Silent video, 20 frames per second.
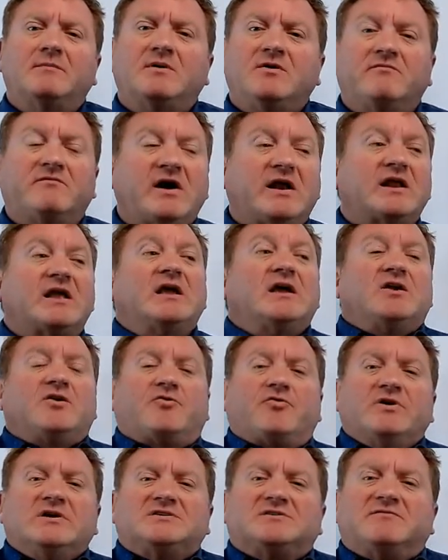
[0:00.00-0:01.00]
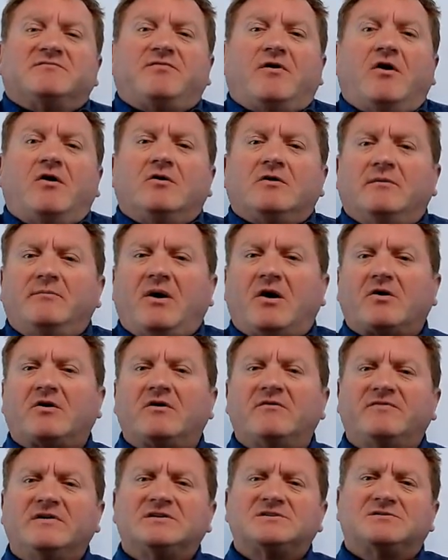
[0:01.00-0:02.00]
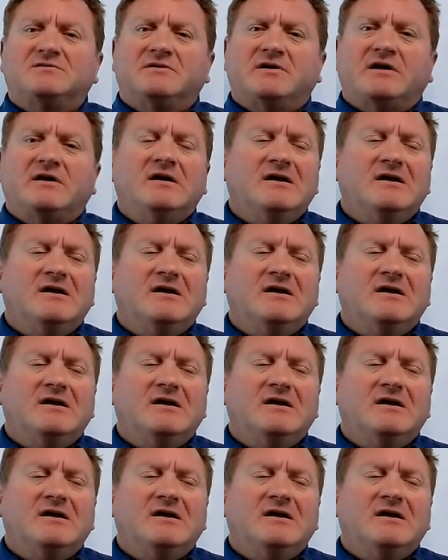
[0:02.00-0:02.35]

You've got to increase your volume artificially.